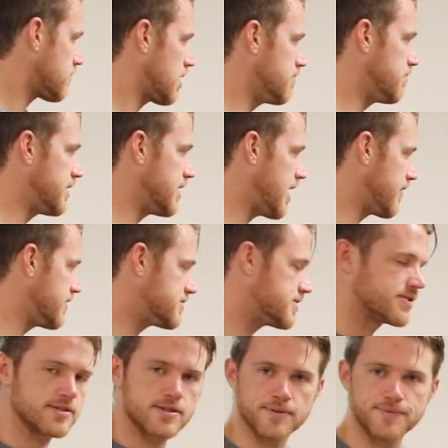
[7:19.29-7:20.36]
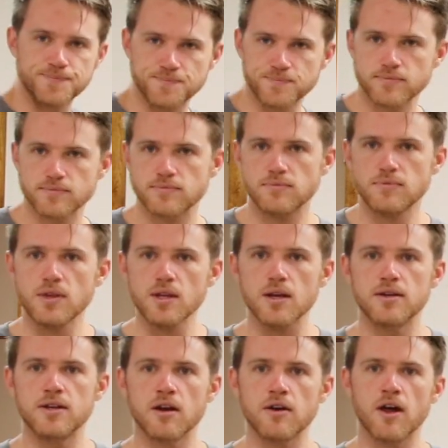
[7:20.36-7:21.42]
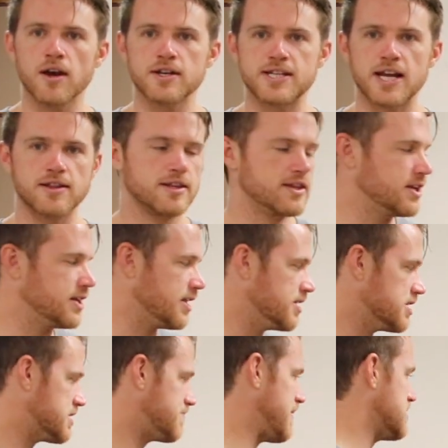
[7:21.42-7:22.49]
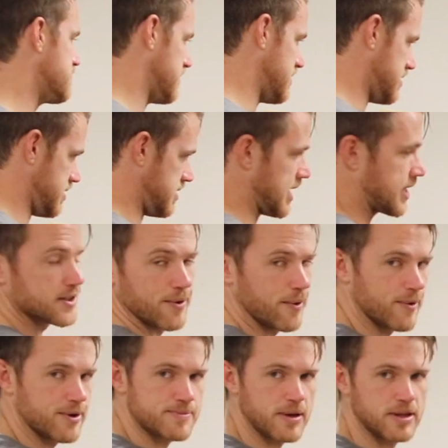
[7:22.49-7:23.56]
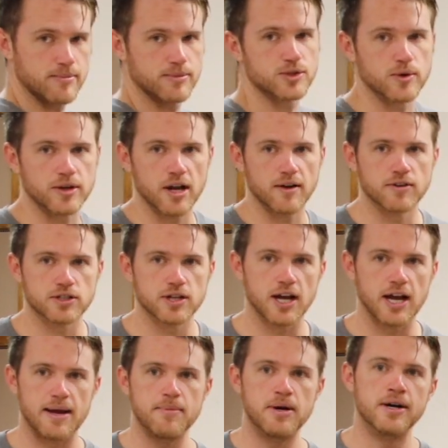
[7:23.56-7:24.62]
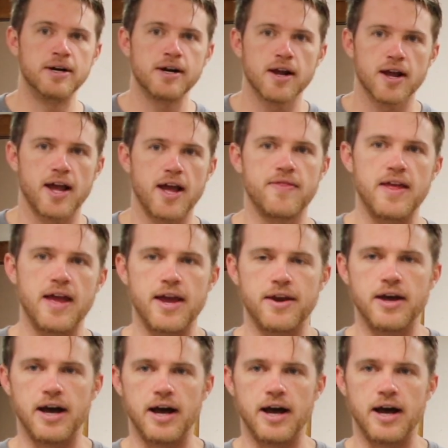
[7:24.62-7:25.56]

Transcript: But yeah, this is not exactly the neatest space, but this is actually where we spend the majority of our time. And then